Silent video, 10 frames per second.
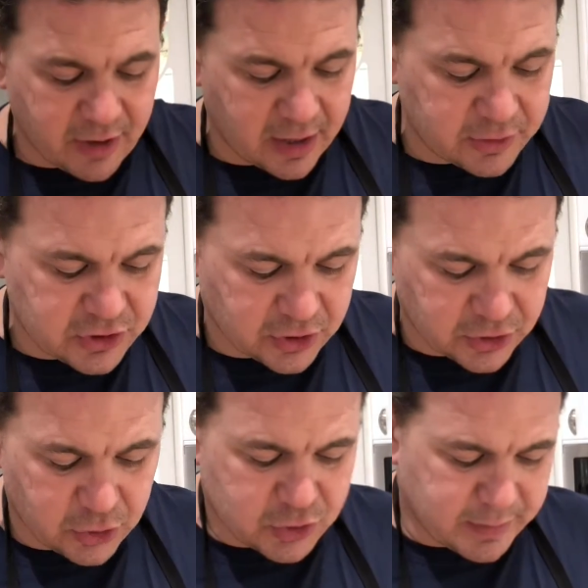I'm just going to
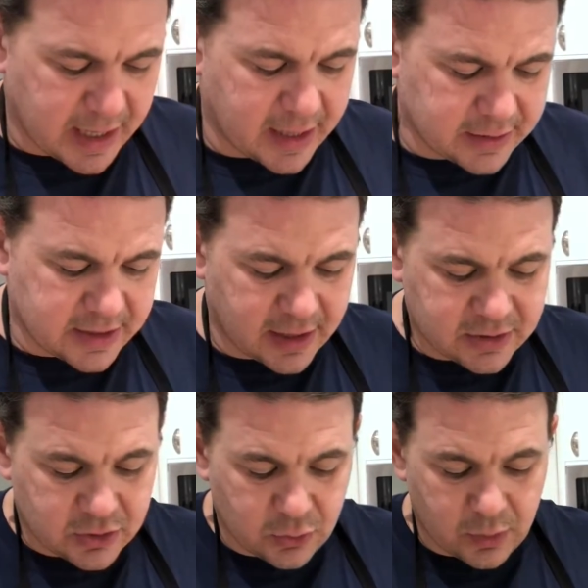use my hands now
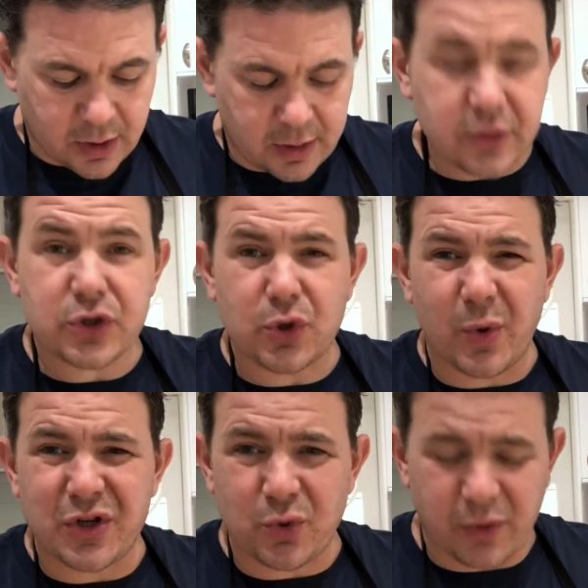to
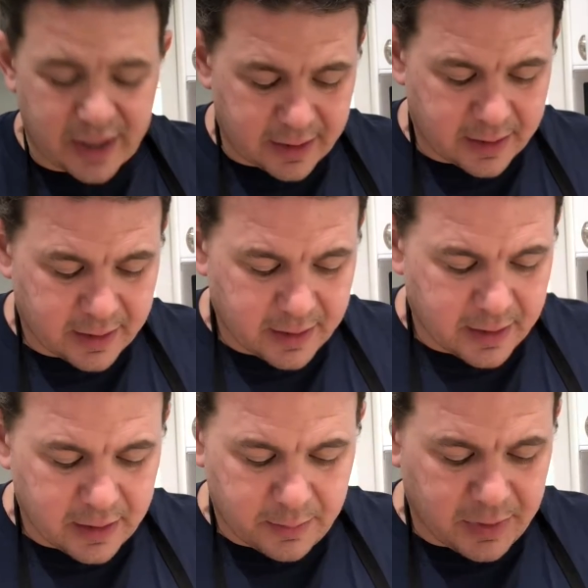squidge all that
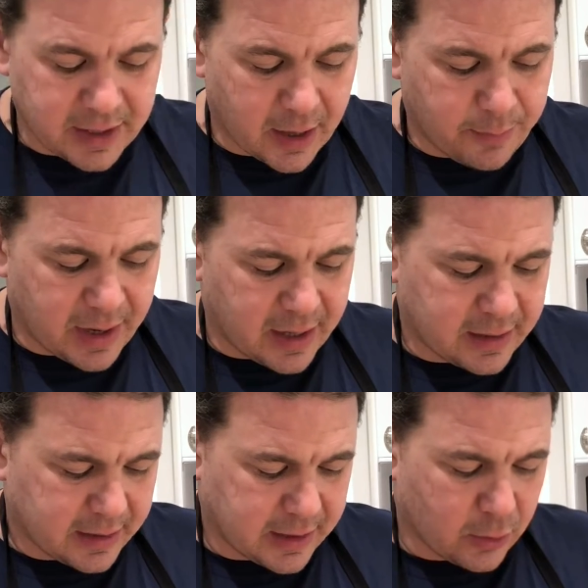peanut butter,
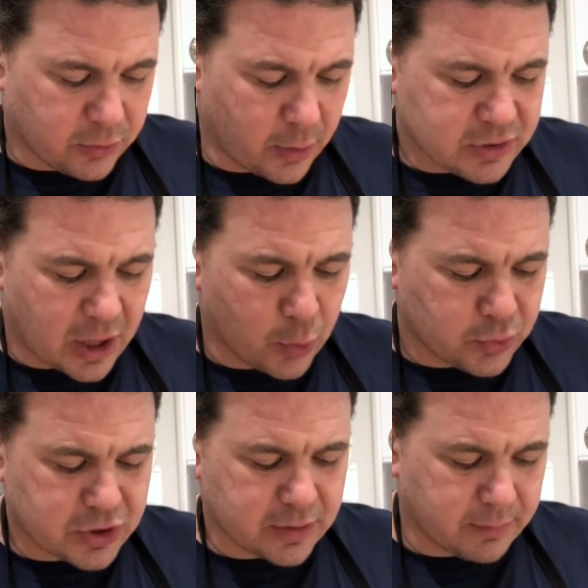get all those
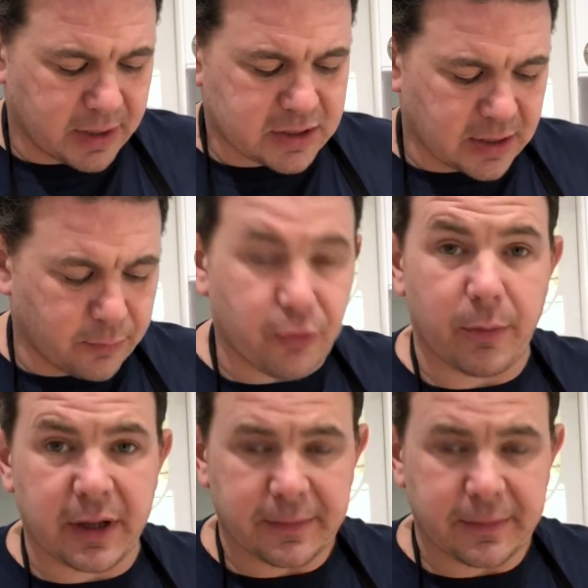oats mixed in properly.